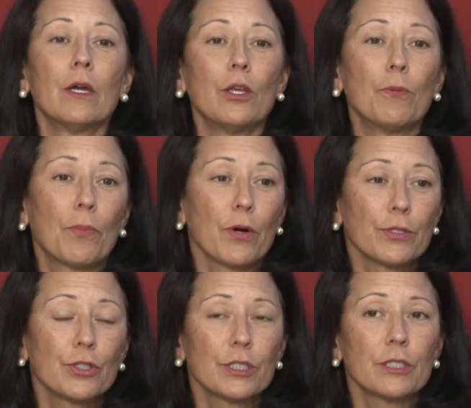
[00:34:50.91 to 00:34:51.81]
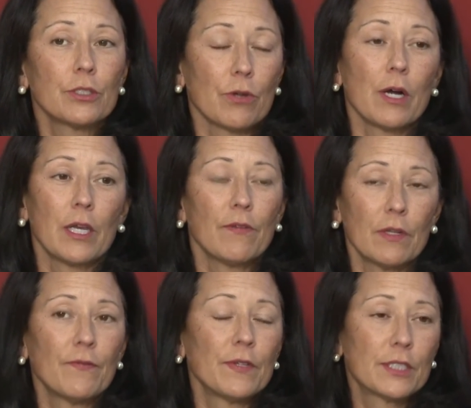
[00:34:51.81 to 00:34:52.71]
you purchase a drug,
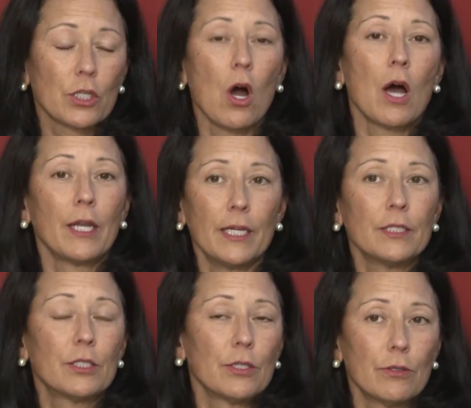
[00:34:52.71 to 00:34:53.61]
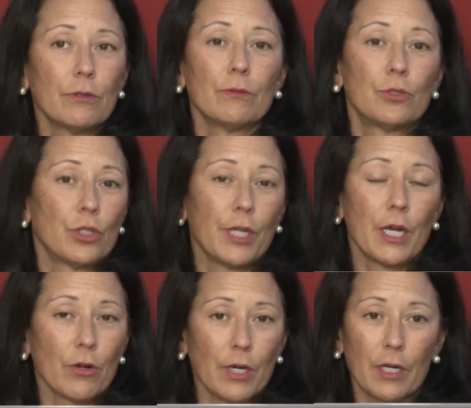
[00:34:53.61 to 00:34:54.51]
even if it's gone into
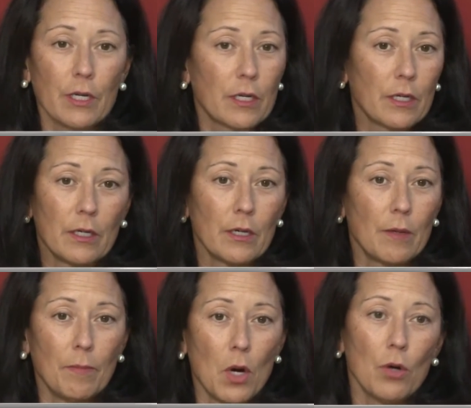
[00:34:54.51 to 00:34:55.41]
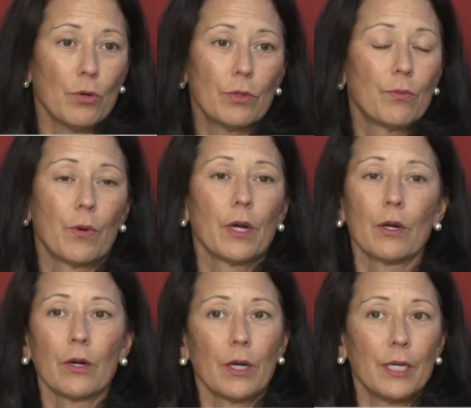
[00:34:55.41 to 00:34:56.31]
generic mode
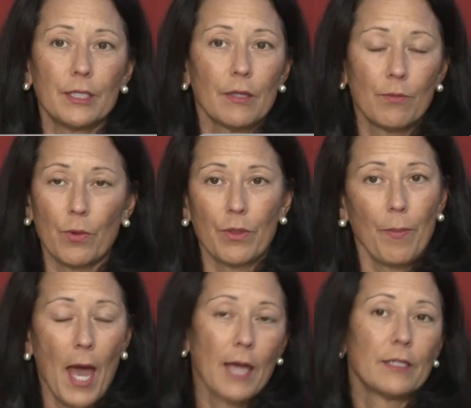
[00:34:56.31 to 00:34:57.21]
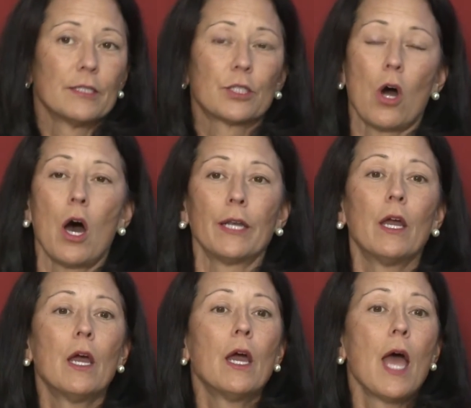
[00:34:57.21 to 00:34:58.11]
where the patent is
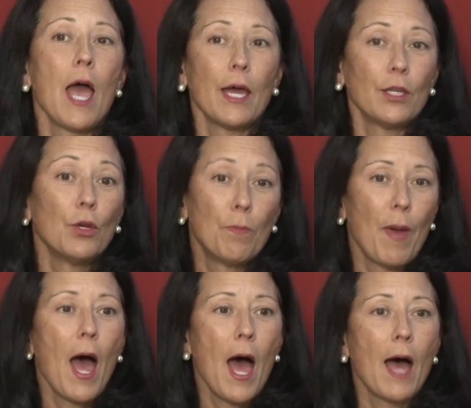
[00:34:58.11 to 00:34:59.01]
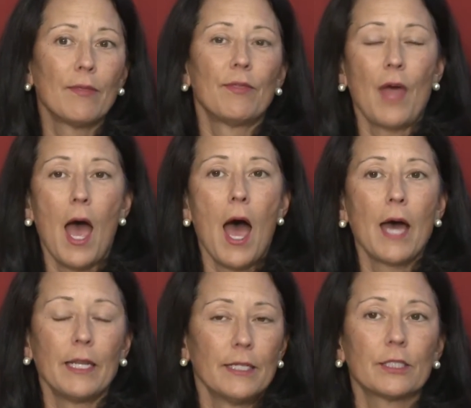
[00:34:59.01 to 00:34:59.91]
gone, and you bet
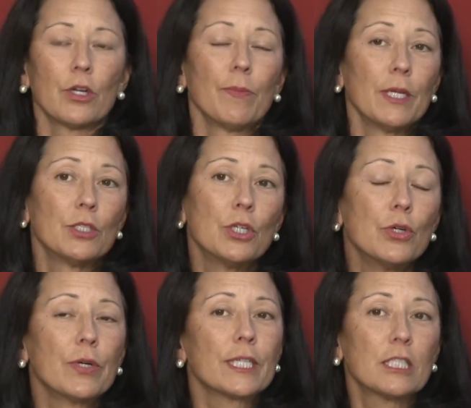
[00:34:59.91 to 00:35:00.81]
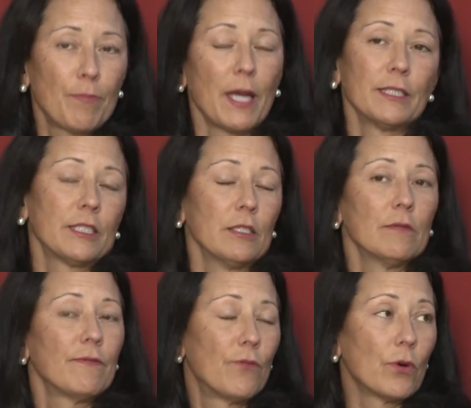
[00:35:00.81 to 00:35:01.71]
that it's going to be too
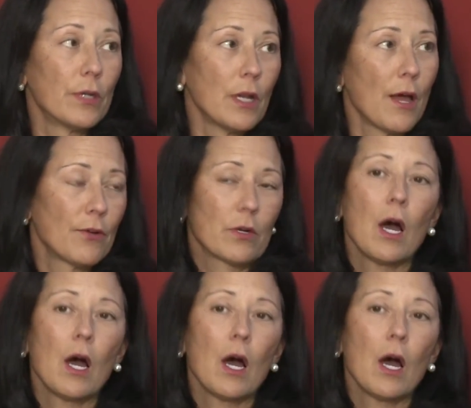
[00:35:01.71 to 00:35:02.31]
expensive for another